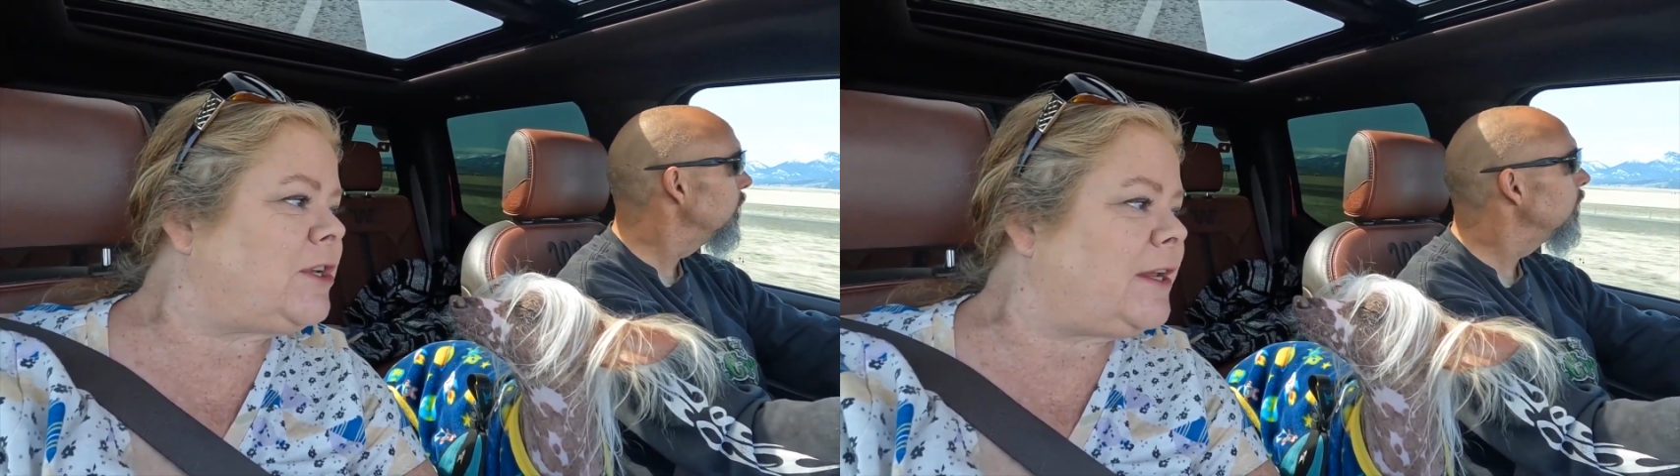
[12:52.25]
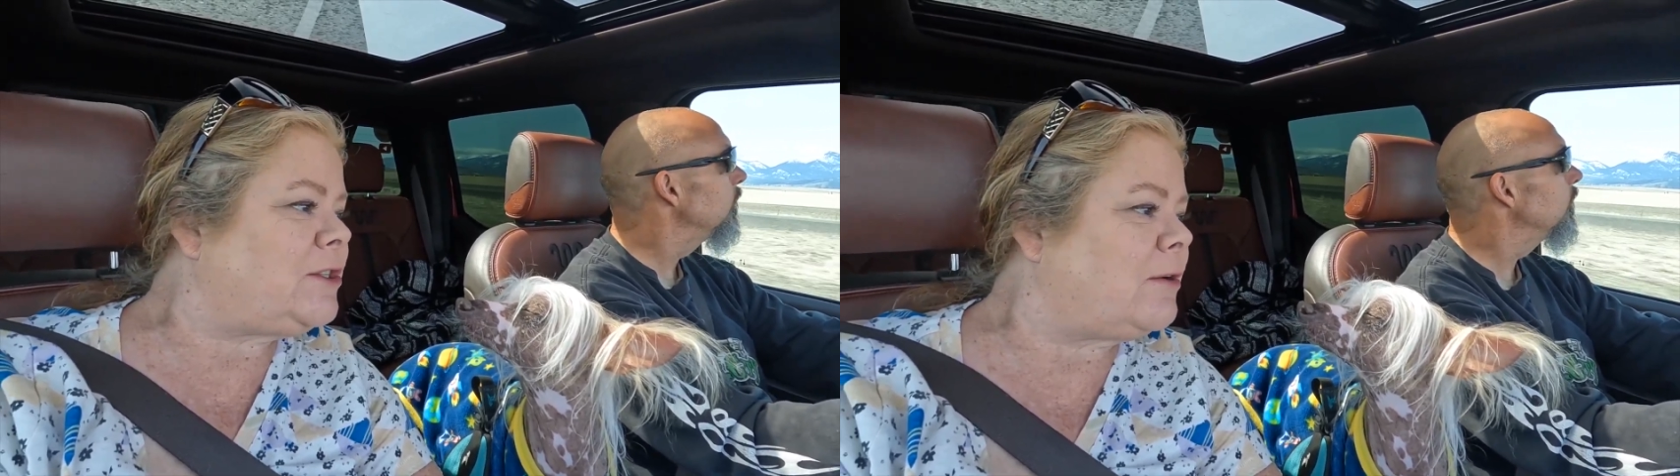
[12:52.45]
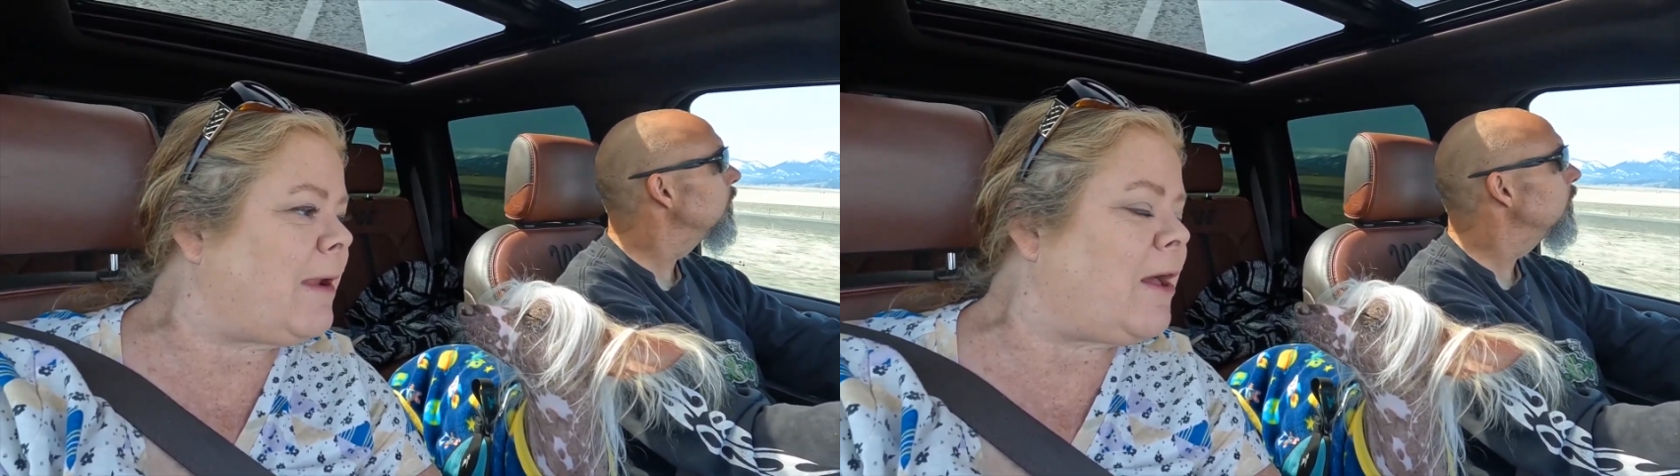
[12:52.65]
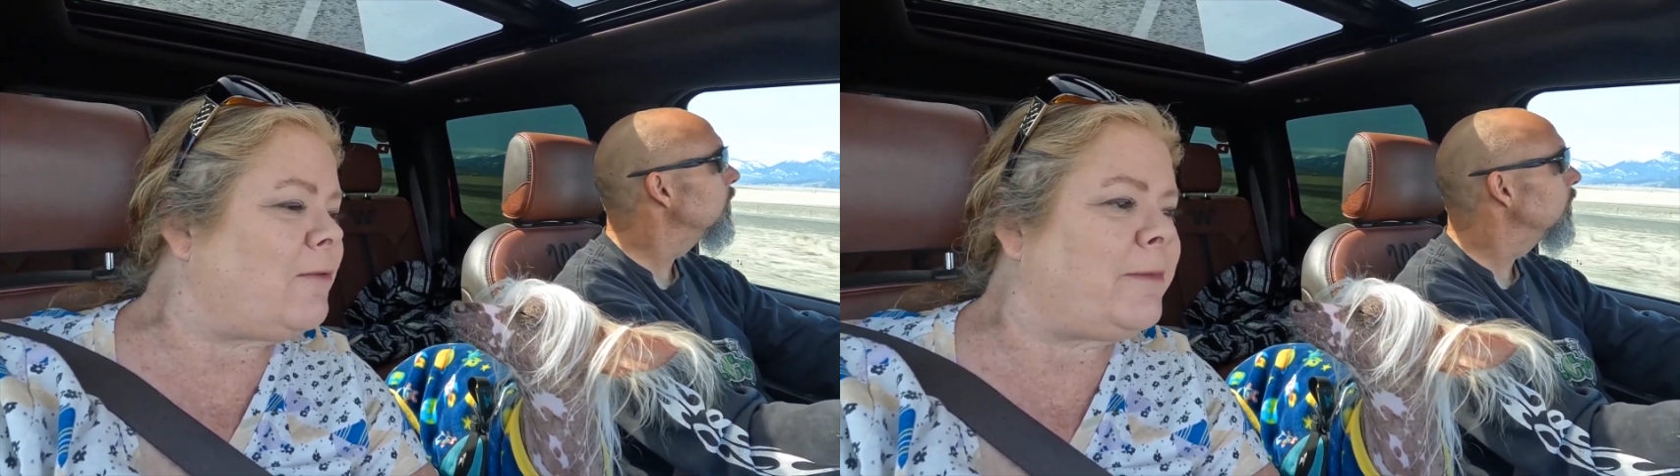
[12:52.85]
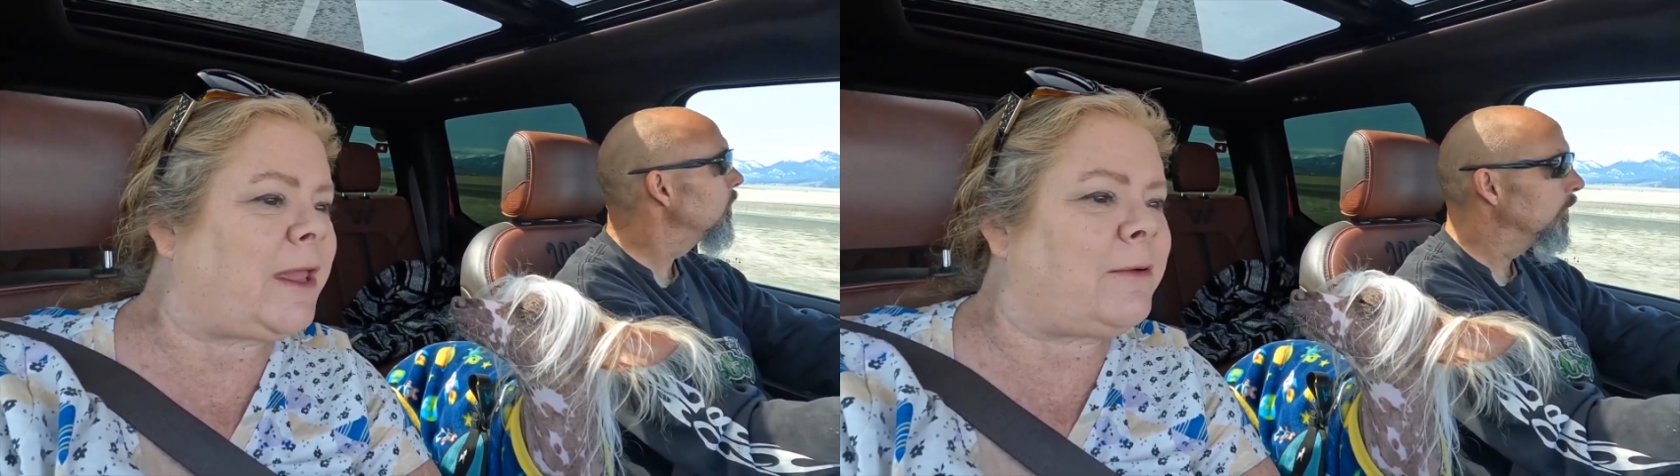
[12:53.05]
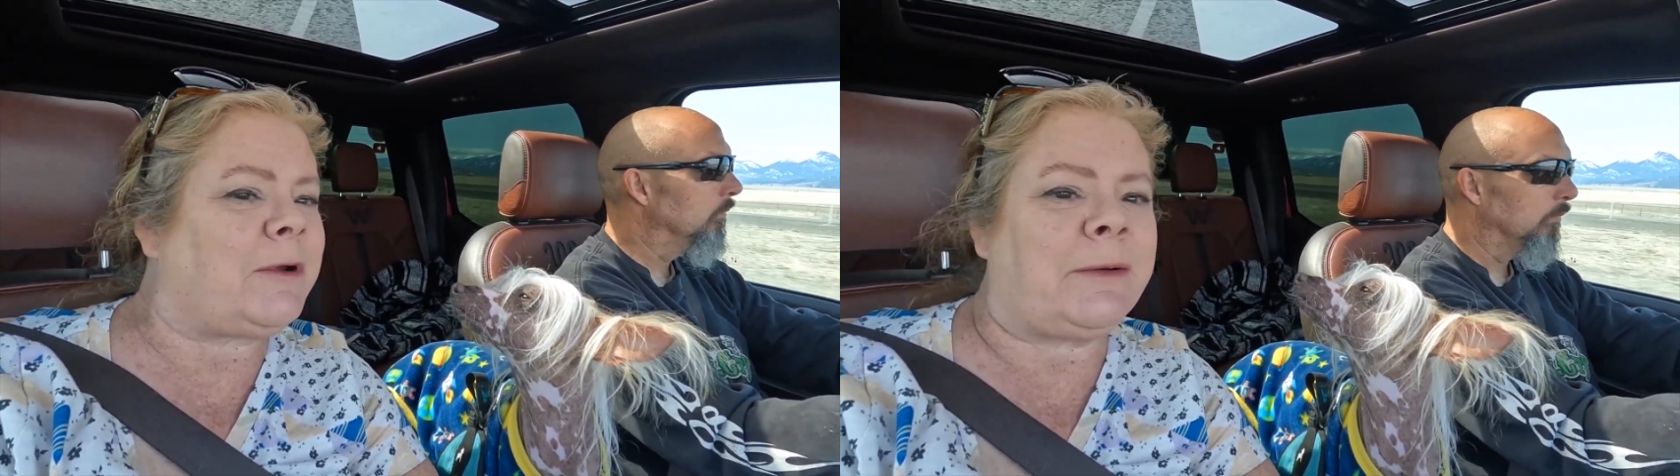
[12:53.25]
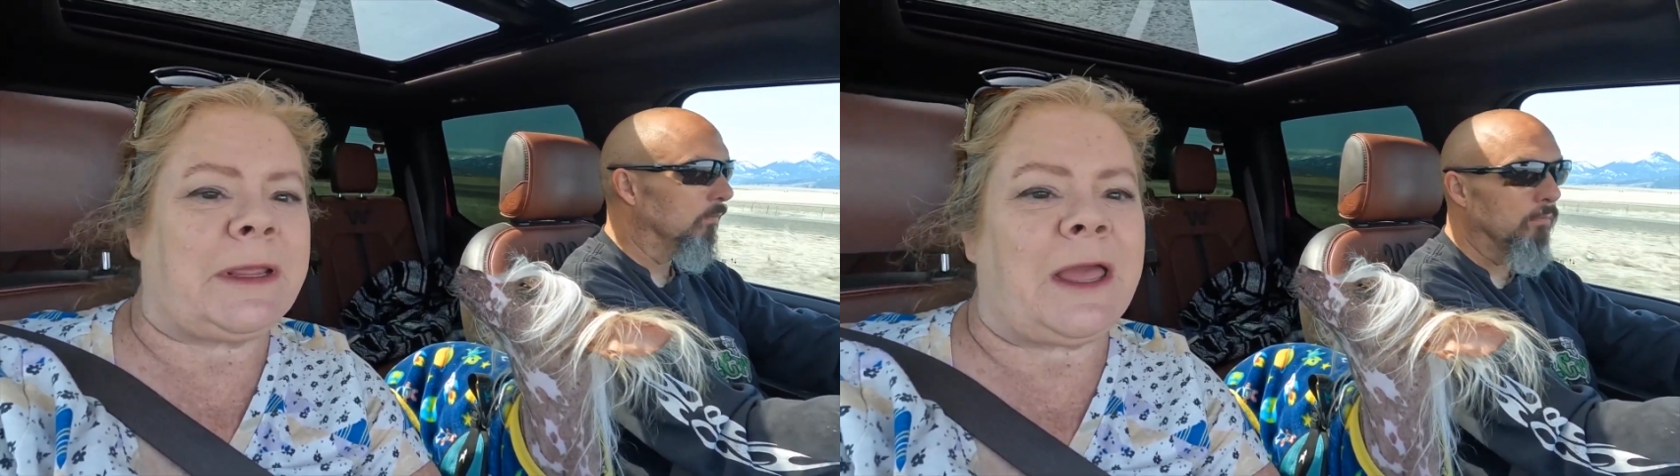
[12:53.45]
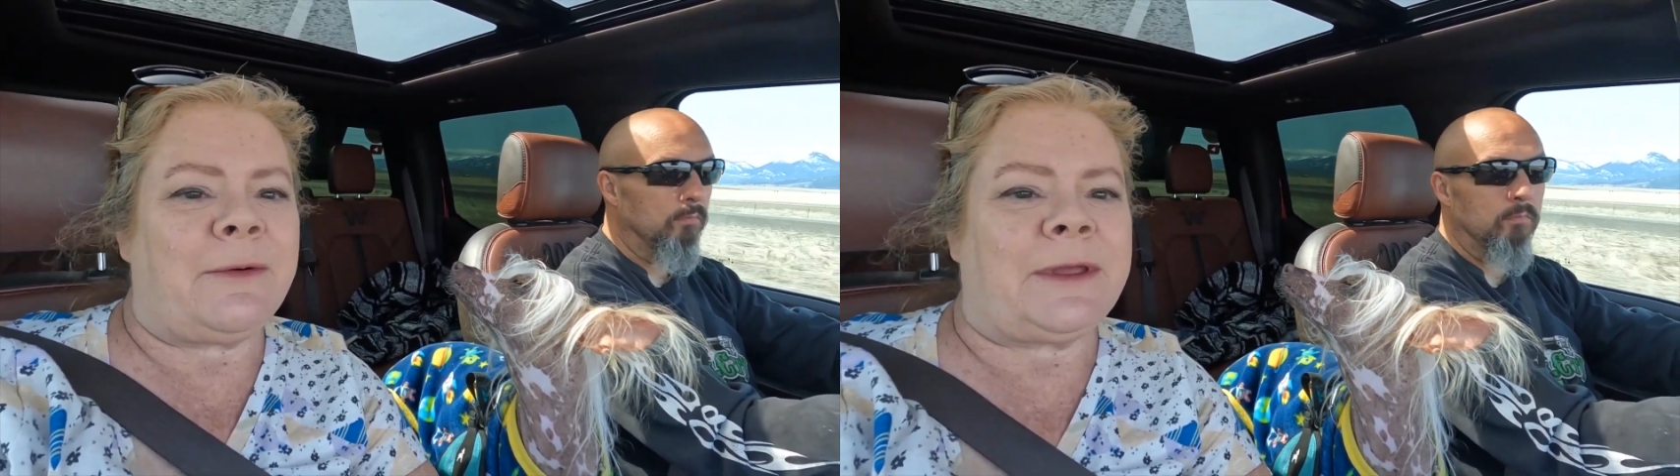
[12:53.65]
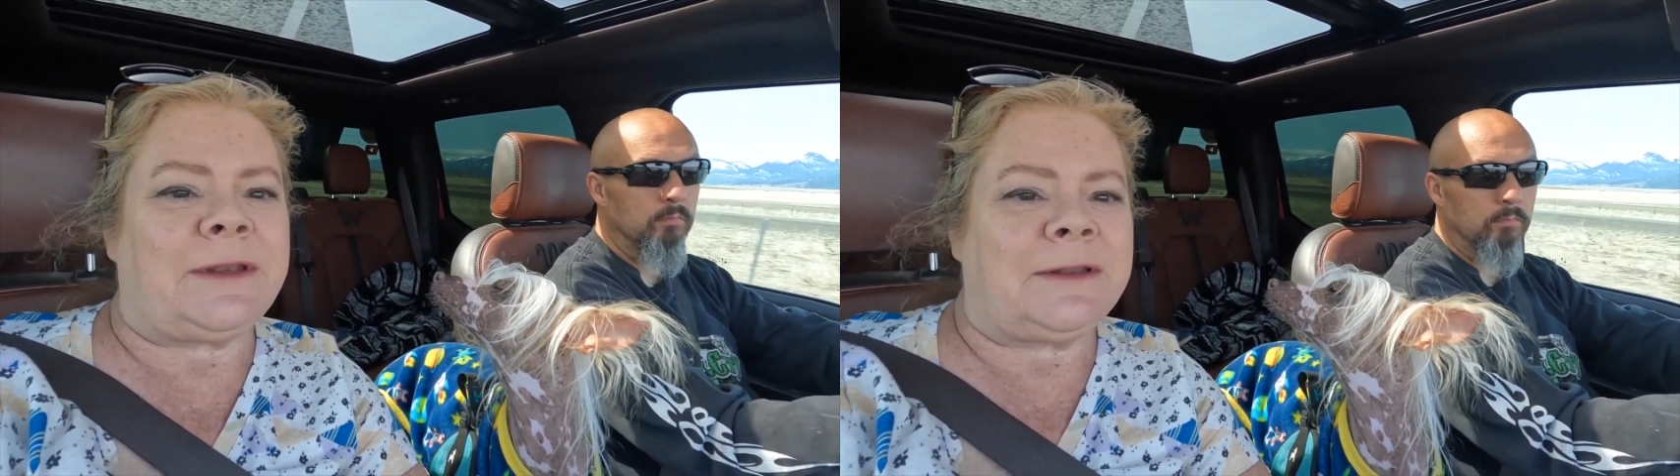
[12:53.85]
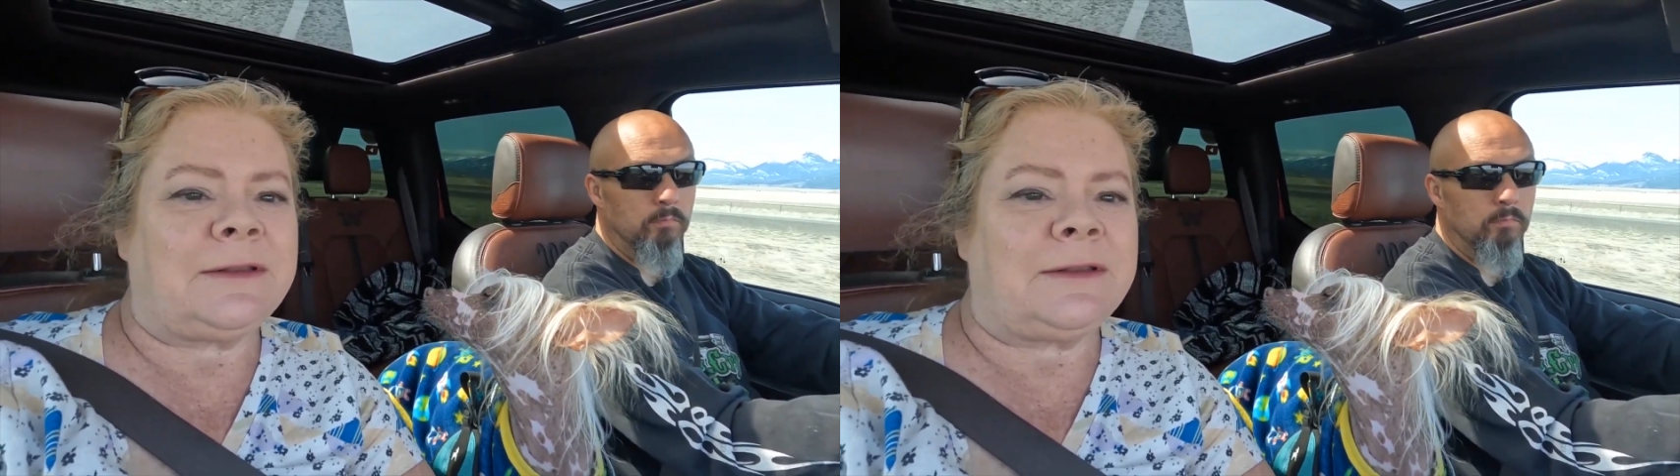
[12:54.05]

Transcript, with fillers: change our route babe where are we going